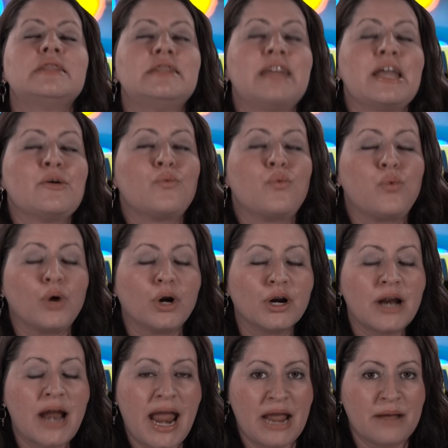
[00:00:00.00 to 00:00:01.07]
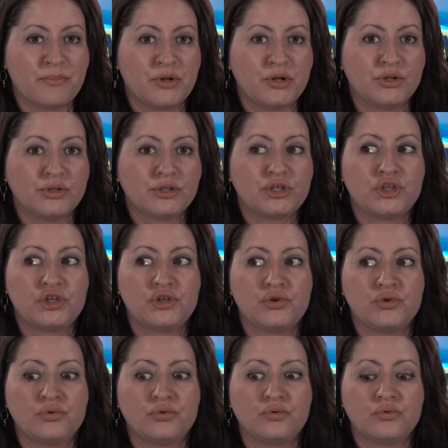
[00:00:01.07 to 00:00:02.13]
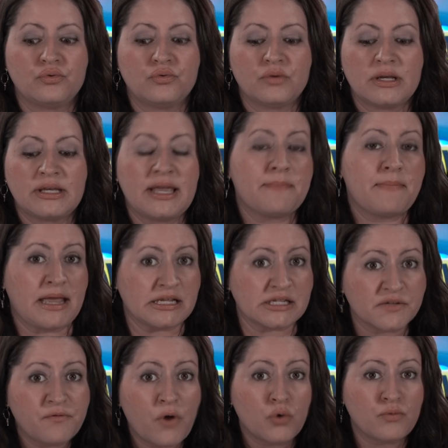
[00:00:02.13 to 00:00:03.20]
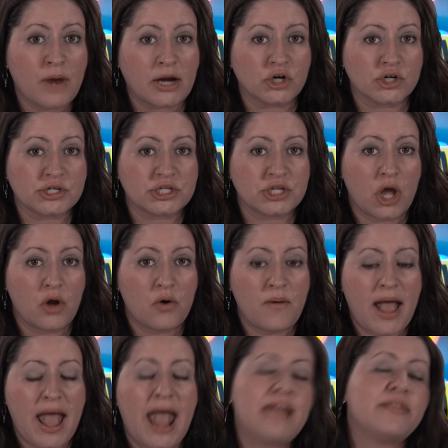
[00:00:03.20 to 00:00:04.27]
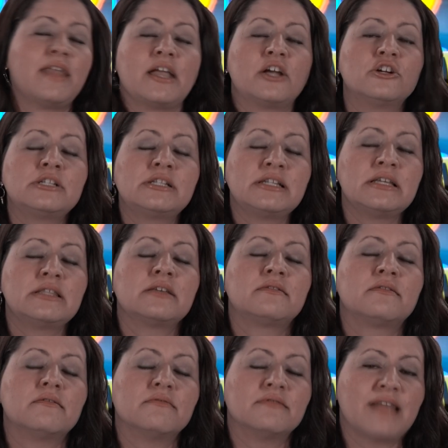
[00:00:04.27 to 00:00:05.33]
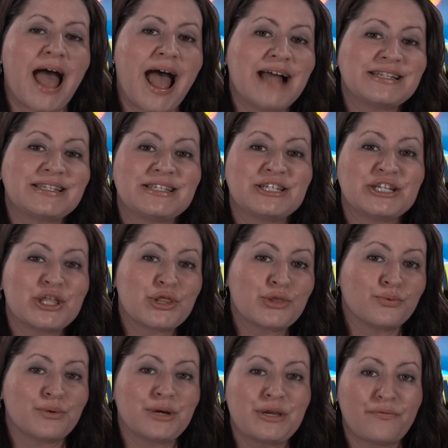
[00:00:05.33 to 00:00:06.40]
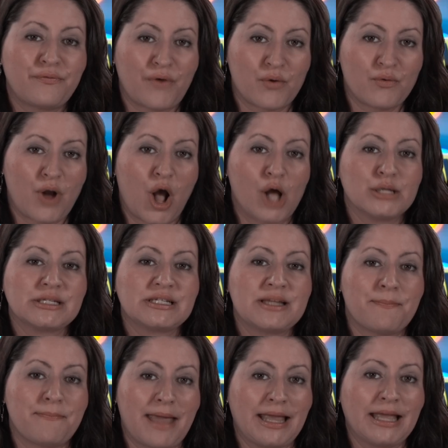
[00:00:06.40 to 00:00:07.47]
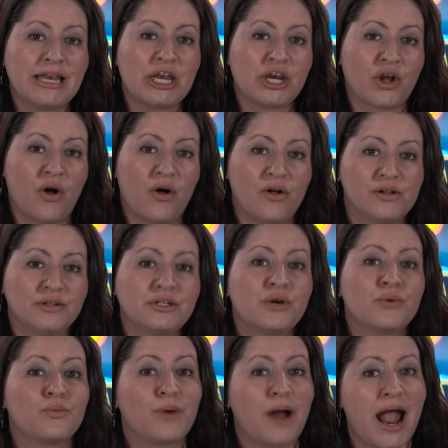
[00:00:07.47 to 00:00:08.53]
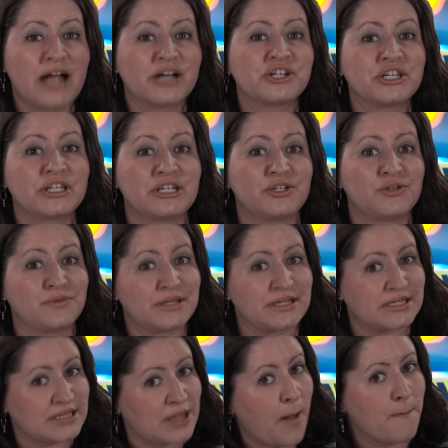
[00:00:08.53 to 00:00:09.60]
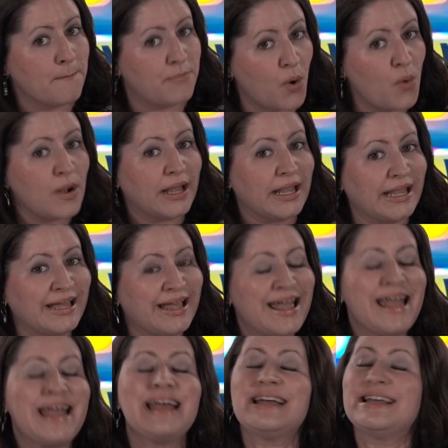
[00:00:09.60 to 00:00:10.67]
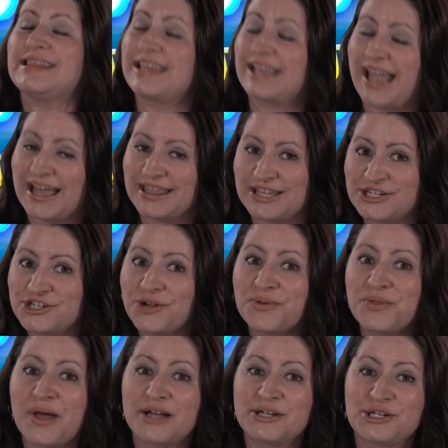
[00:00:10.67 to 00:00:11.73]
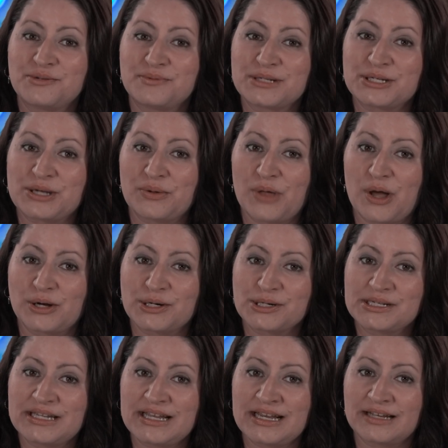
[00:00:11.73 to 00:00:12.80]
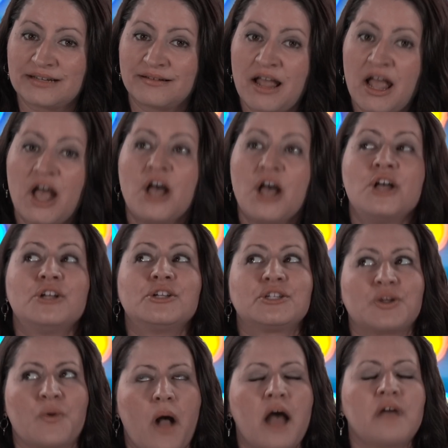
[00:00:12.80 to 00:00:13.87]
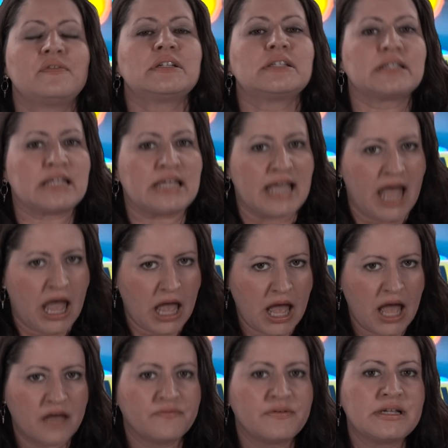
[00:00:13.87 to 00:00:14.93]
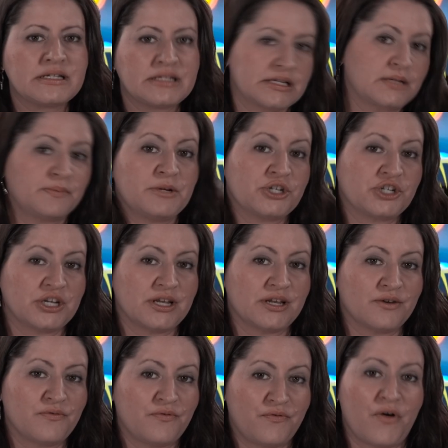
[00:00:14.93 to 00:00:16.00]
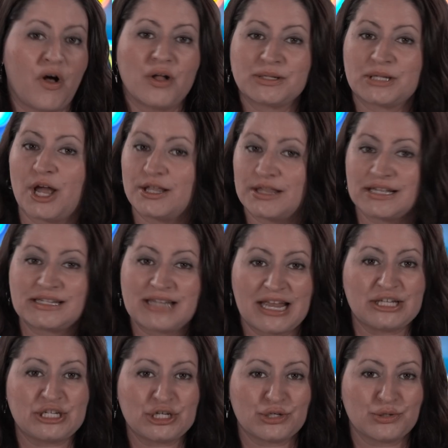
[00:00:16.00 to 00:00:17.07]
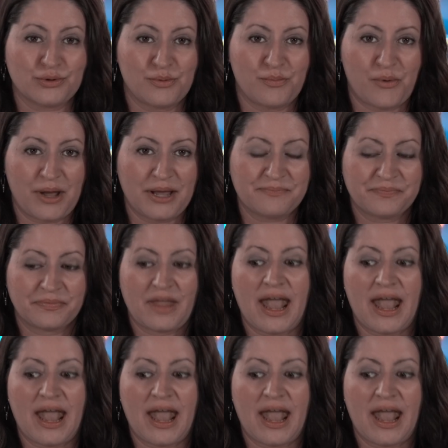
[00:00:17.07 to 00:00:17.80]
They were able to get Megan's phone records though, and they could see that the last 3 phone calls that Megan had called were actually to this boy that Kathy Jo thought she was no longer seeing. So obviously heavy suspicion falls on this 18-year-old boy.